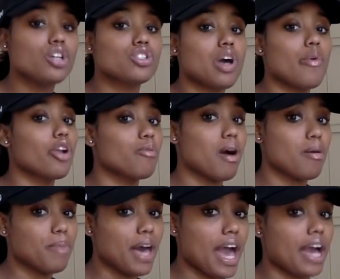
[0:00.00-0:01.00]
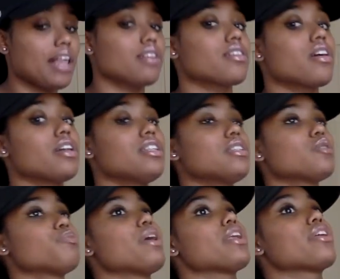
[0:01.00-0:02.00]
So I went on my back and I was like, all right, this is
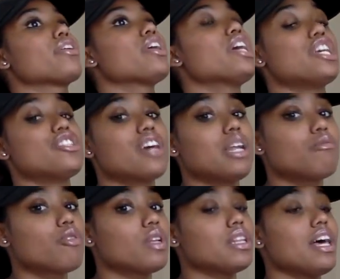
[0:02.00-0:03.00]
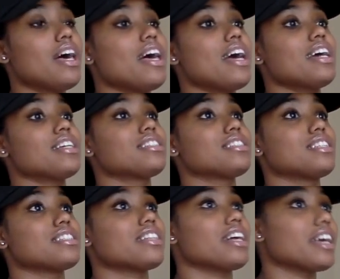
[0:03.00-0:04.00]
better. It's kind of more relaxed and
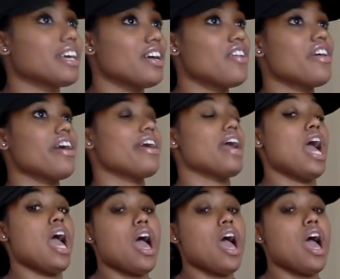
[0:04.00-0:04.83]
it's like, all right.